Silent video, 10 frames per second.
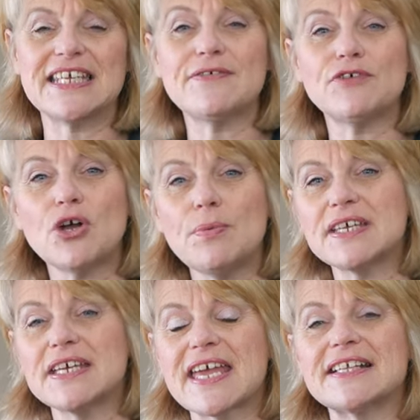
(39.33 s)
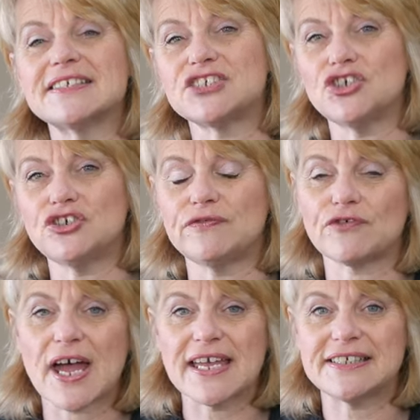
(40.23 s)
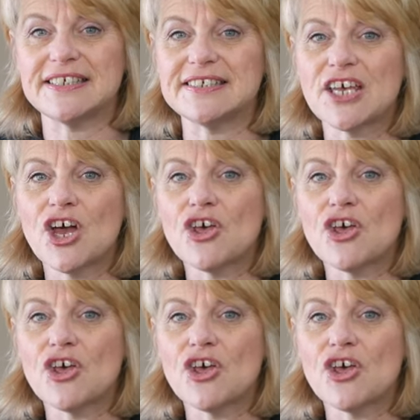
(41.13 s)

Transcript: even though we can get certain varieties